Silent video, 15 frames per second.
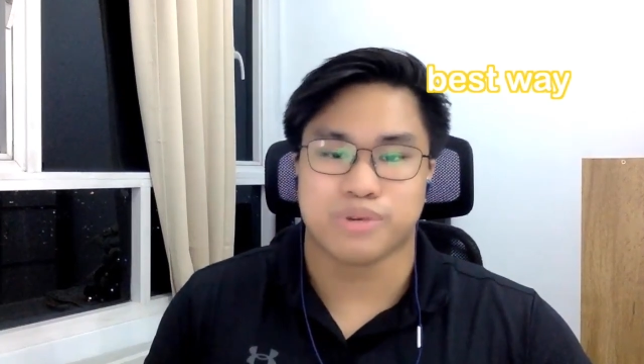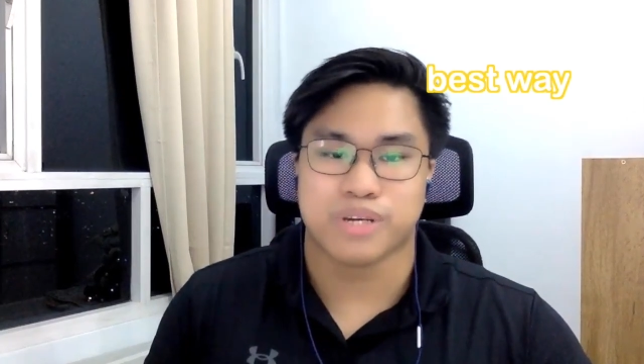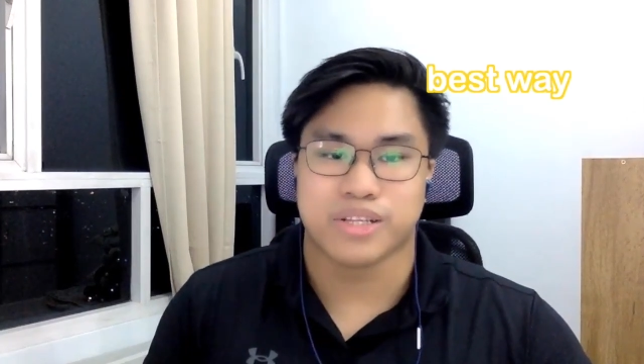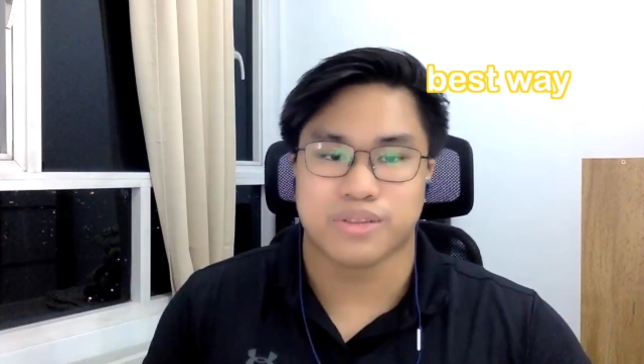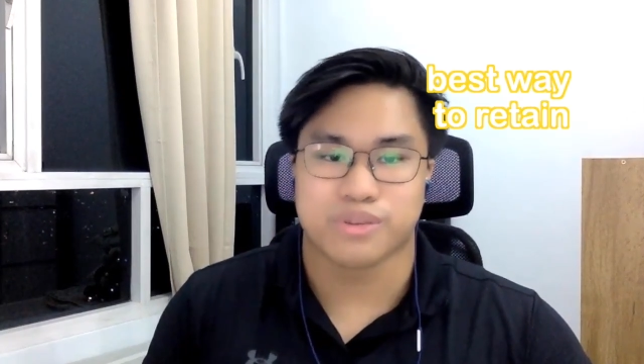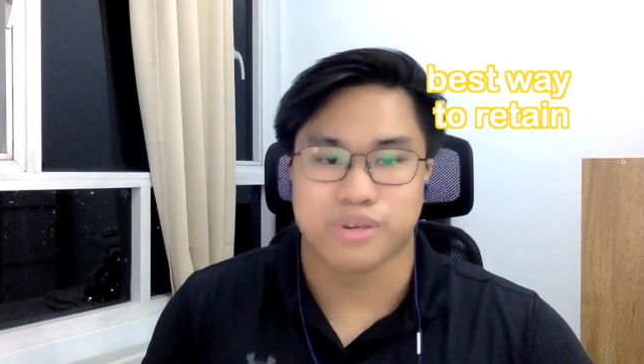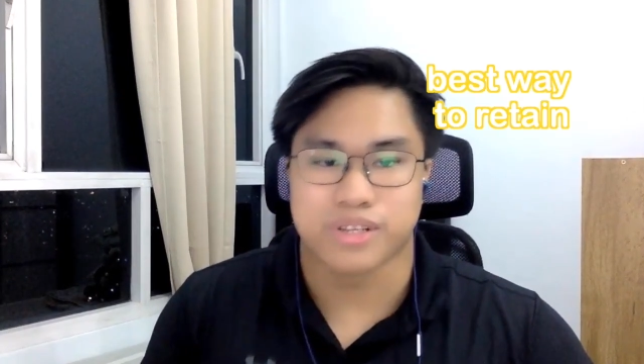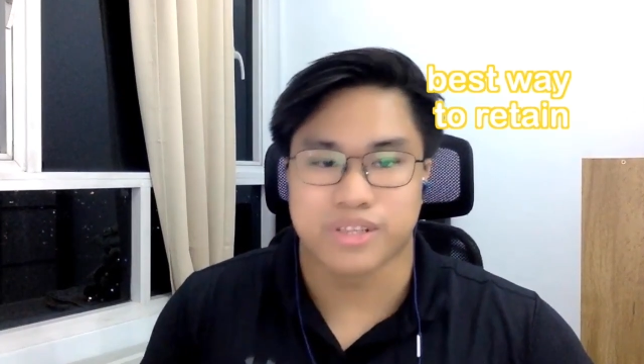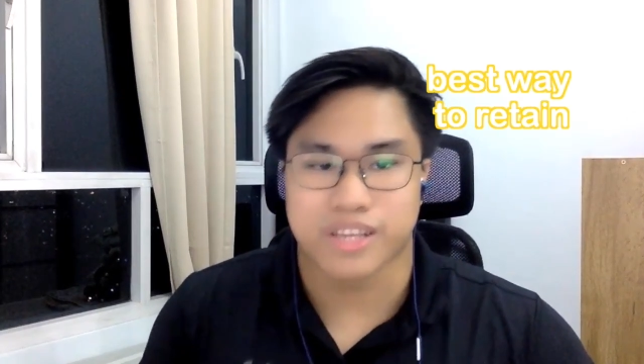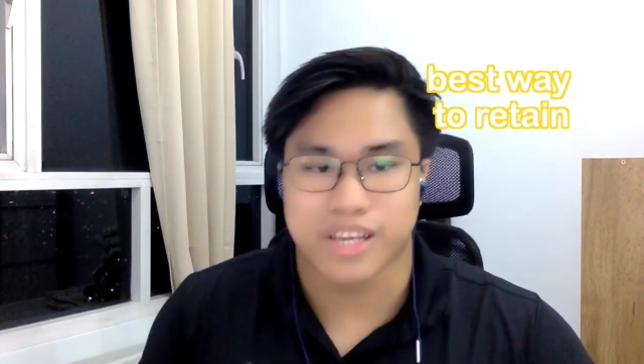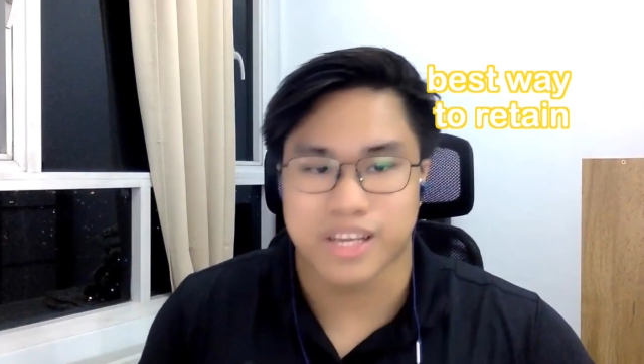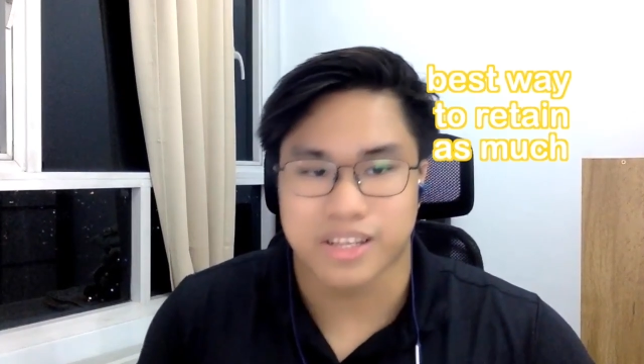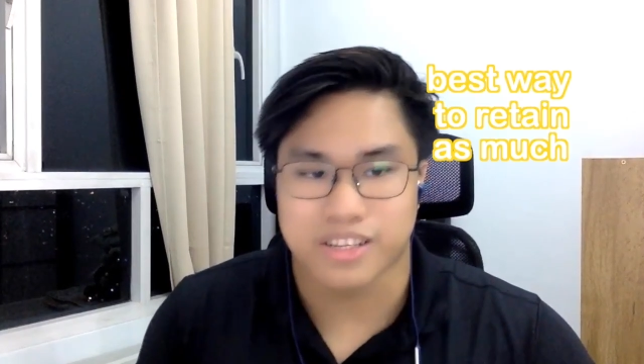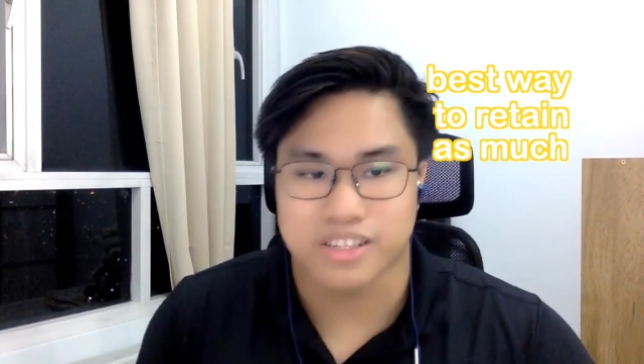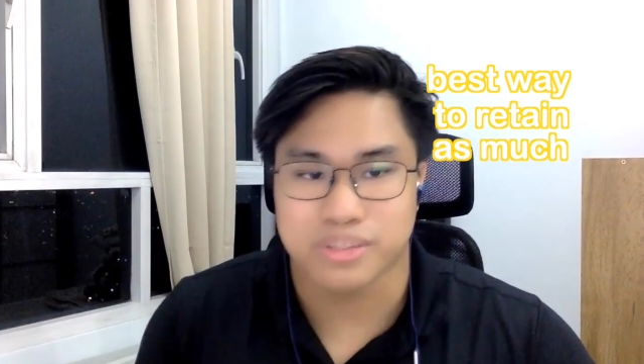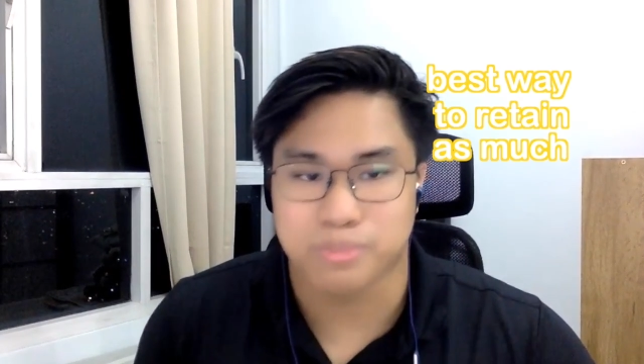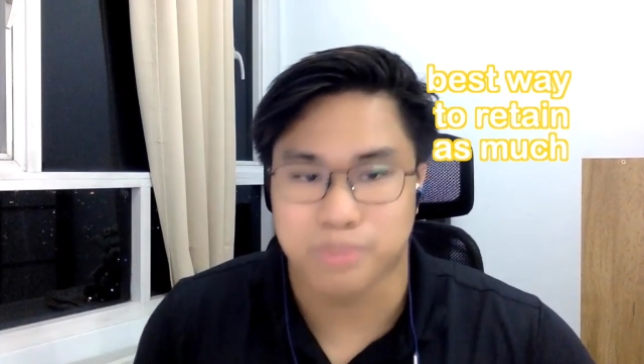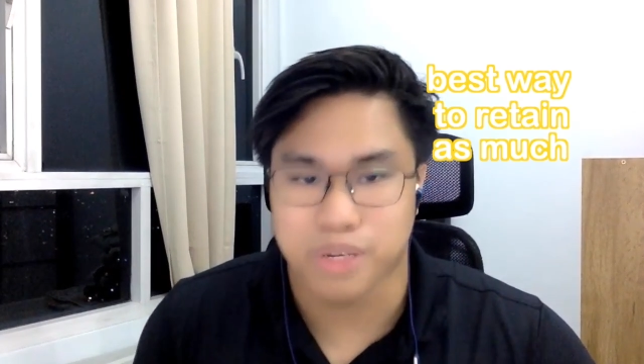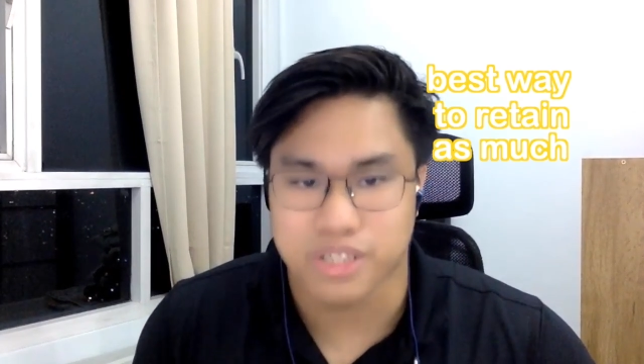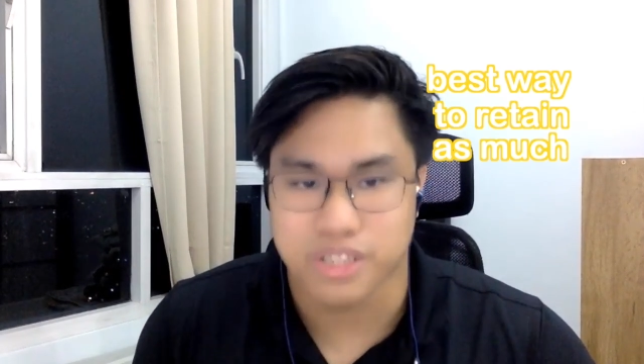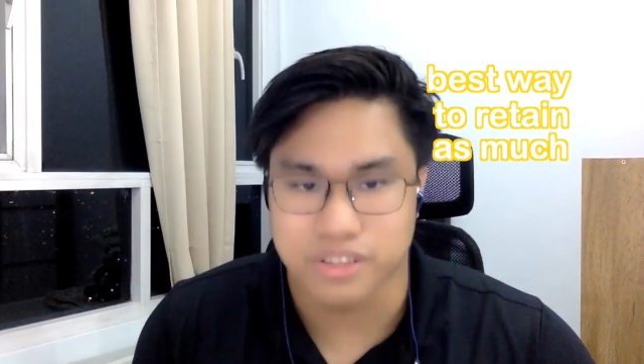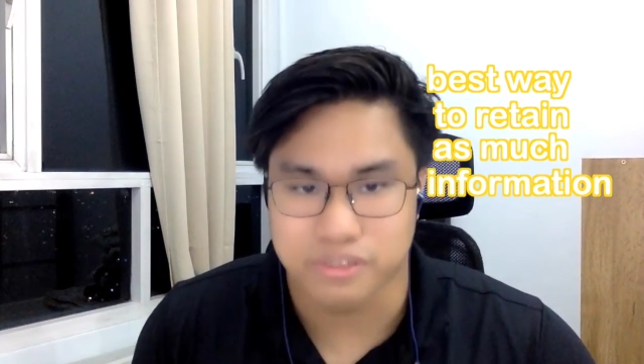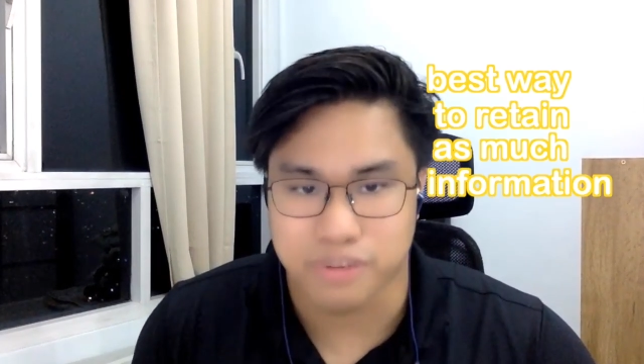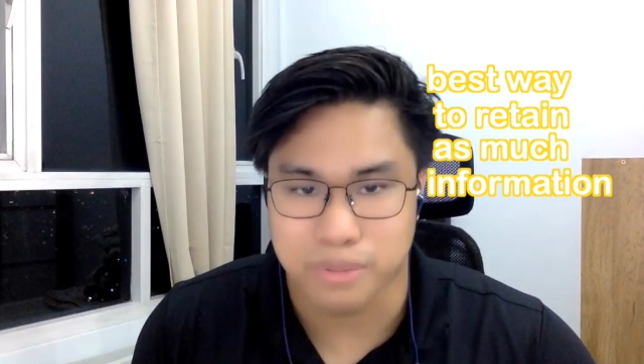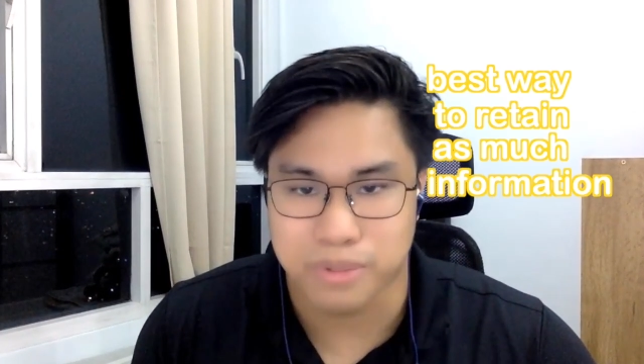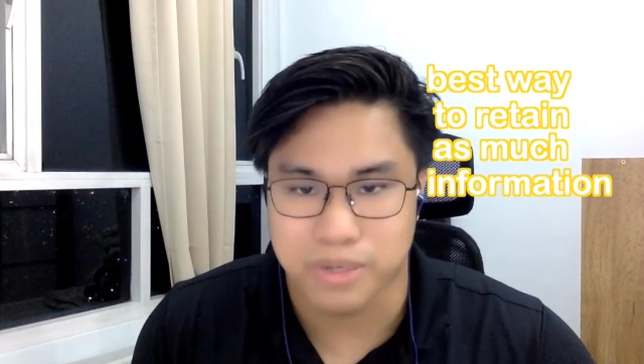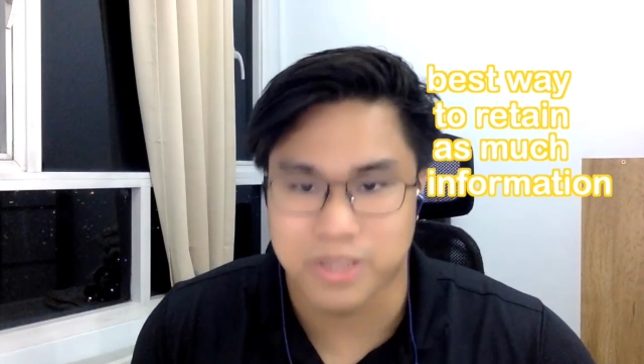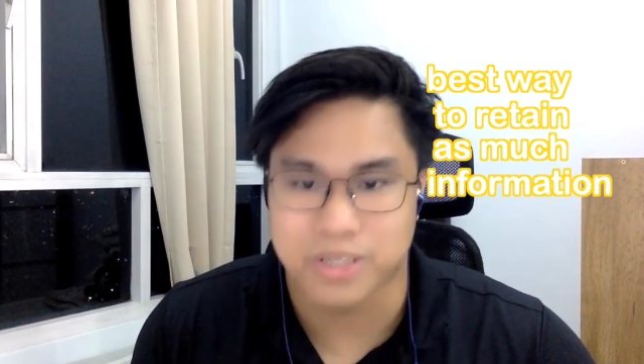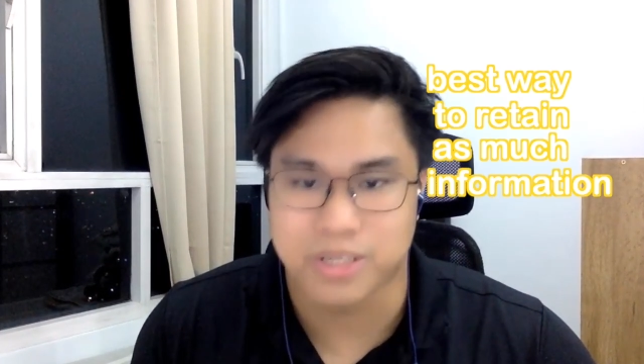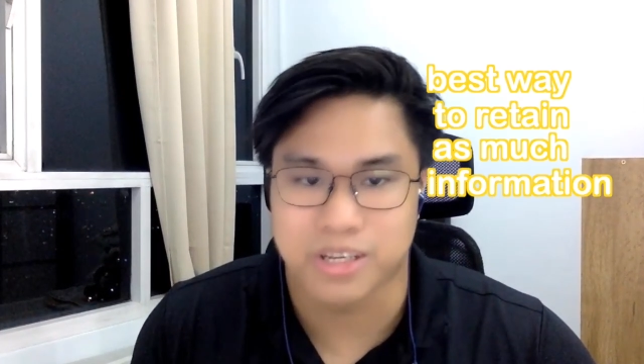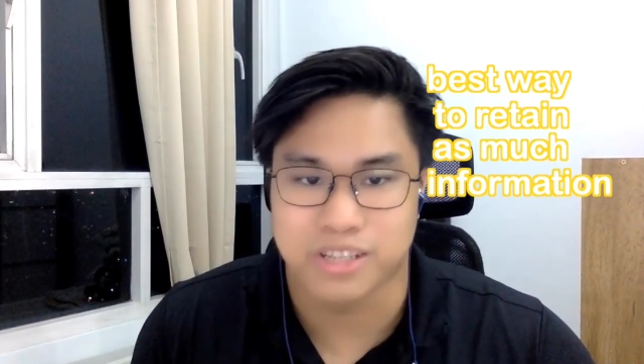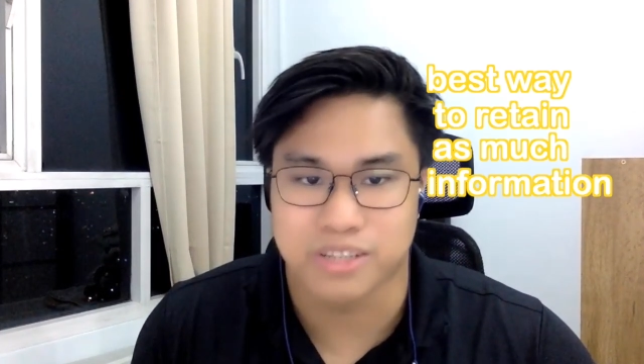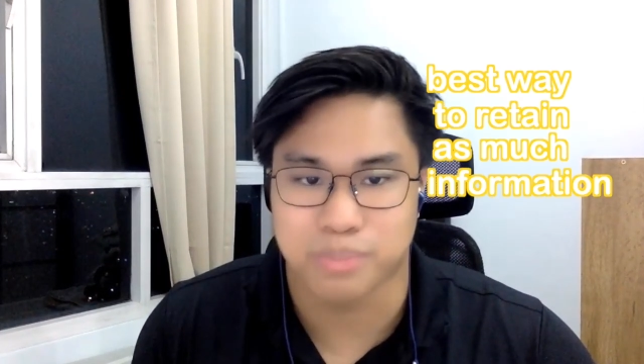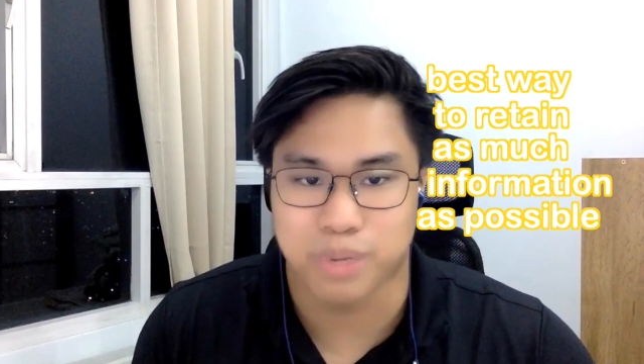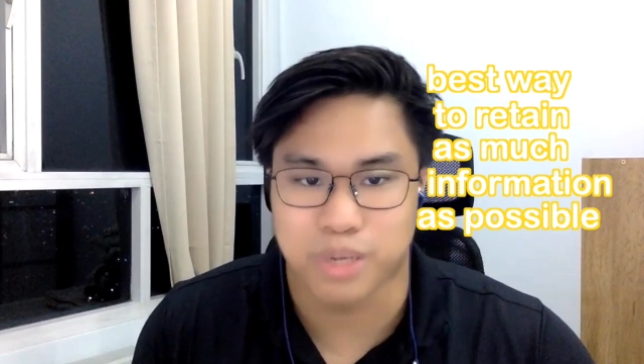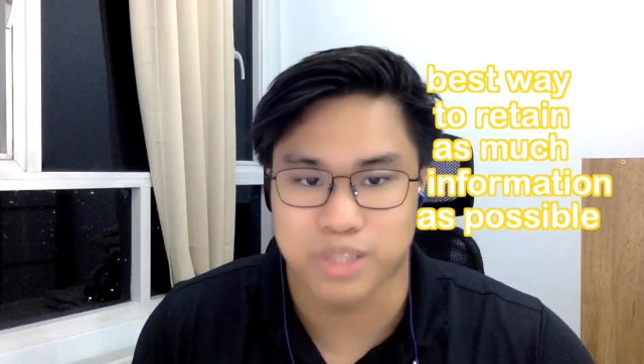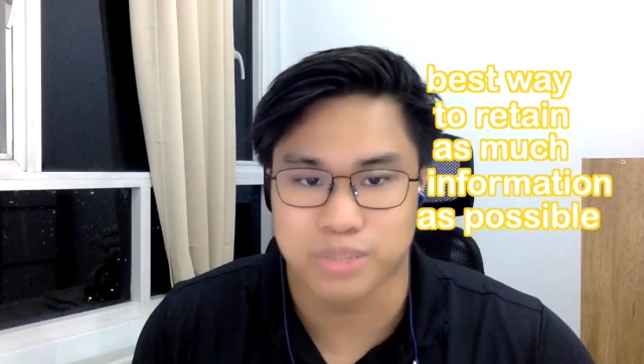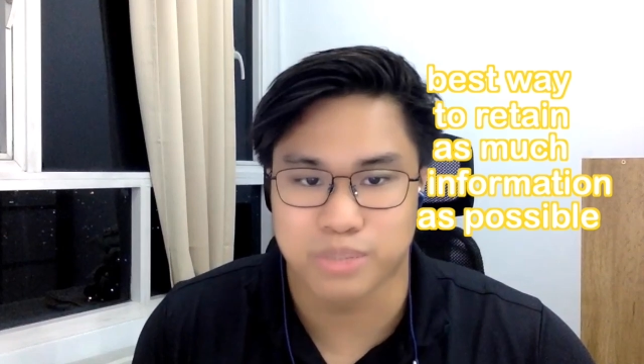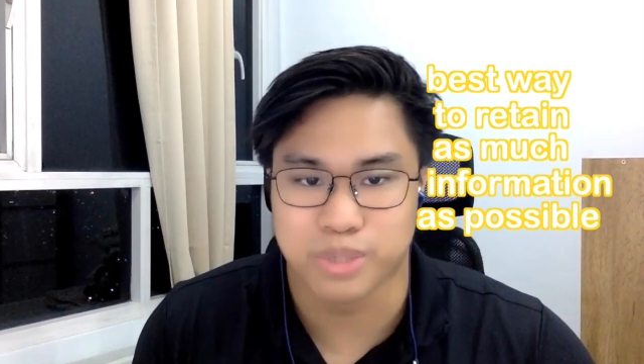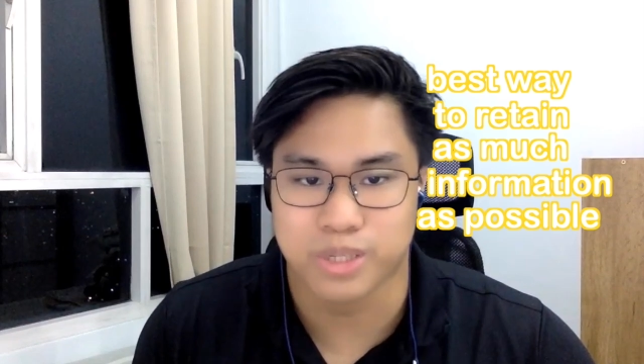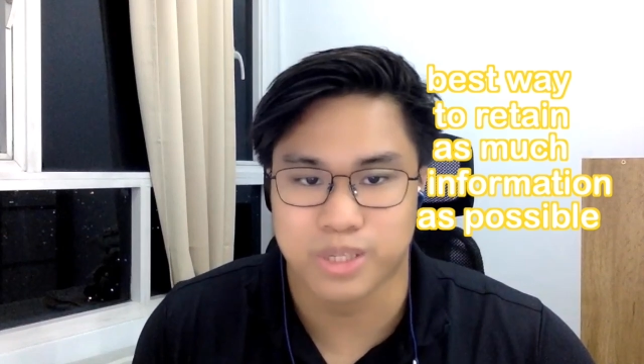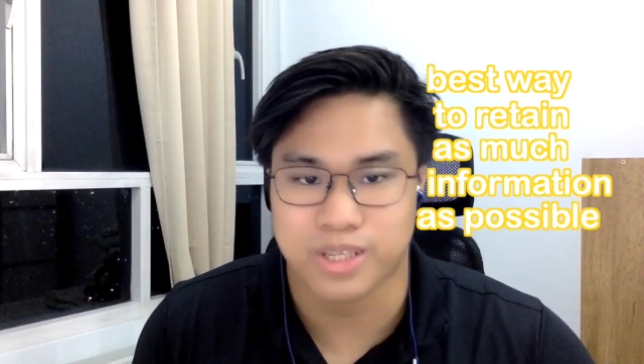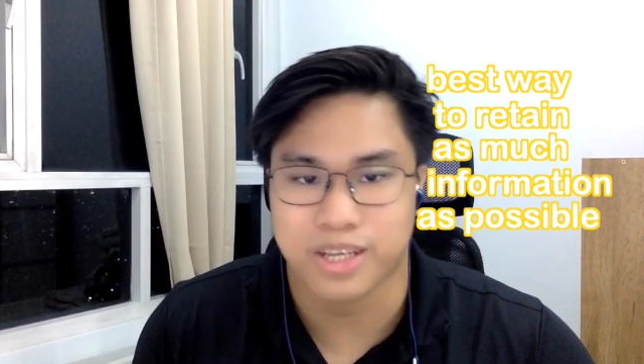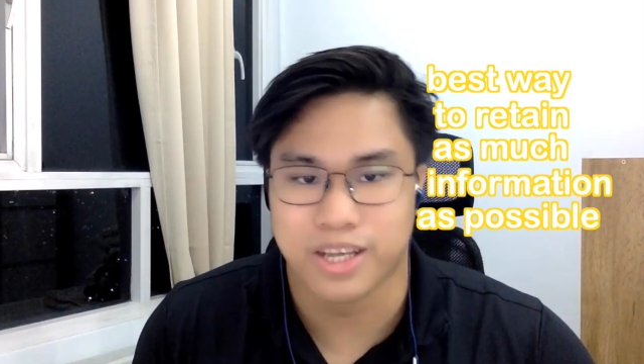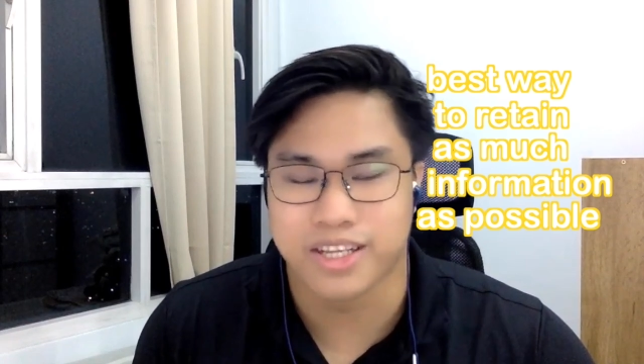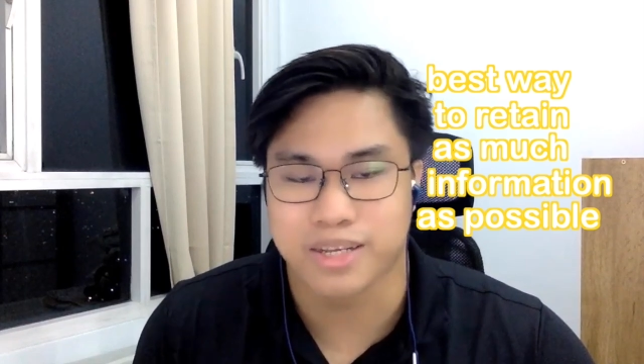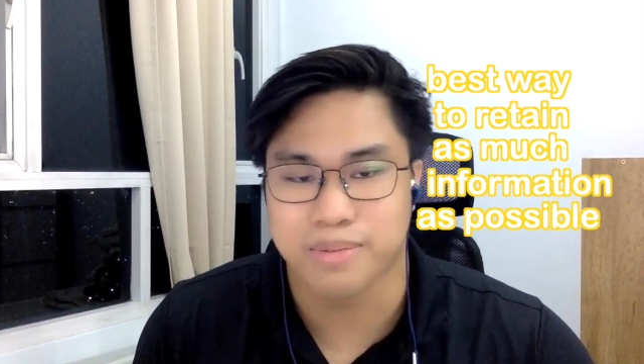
way to retain as much information as possible. And